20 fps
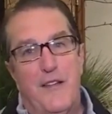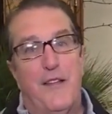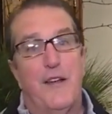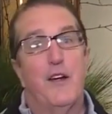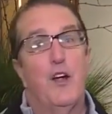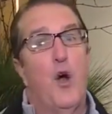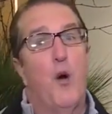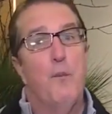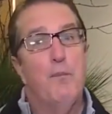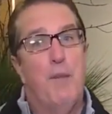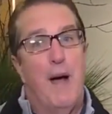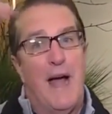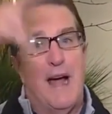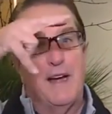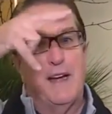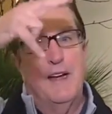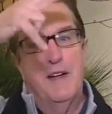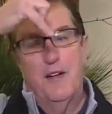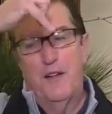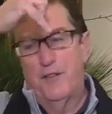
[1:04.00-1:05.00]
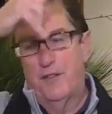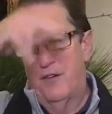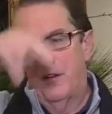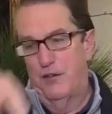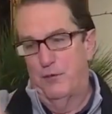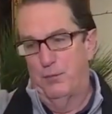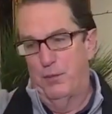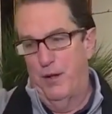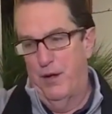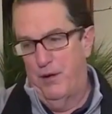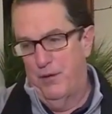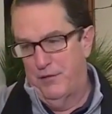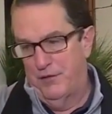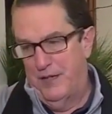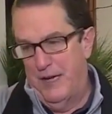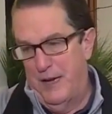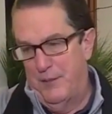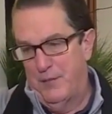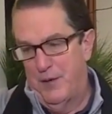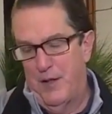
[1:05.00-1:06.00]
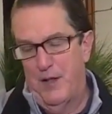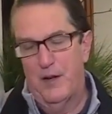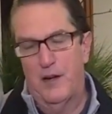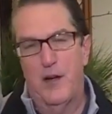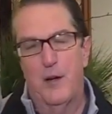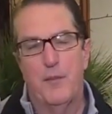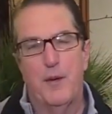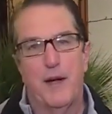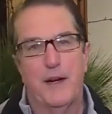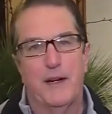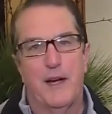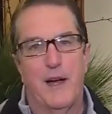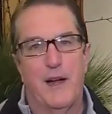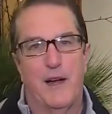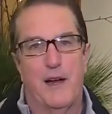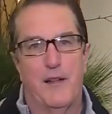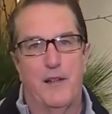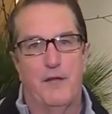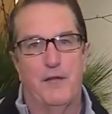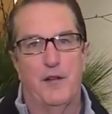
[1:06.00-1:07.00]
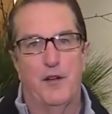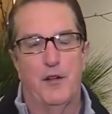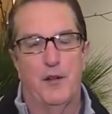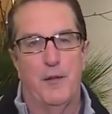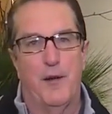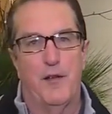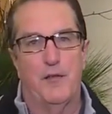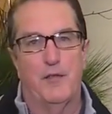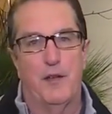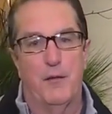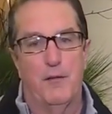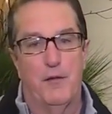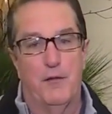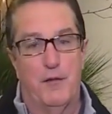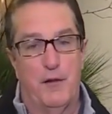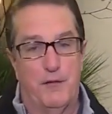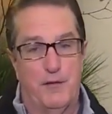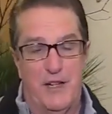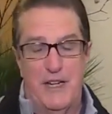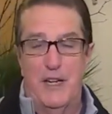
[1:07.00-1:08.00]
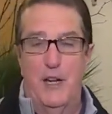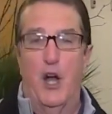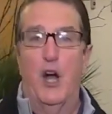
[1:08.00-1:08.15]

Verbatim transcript: and then go back in to see his players taped and then come back out on the field about 7.15.